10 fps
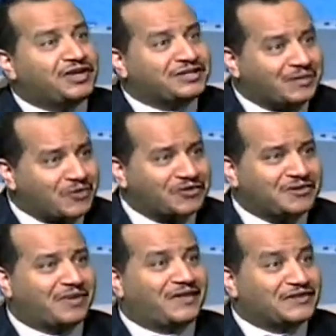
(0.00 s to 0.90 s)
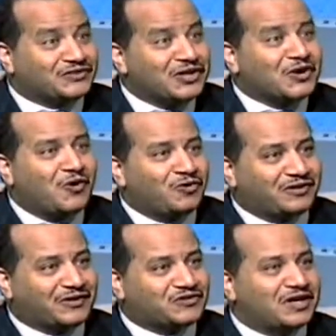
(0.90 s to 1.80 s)
agreed upon by the
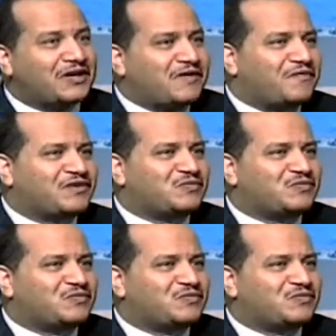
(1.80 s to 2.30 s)
stakeholders,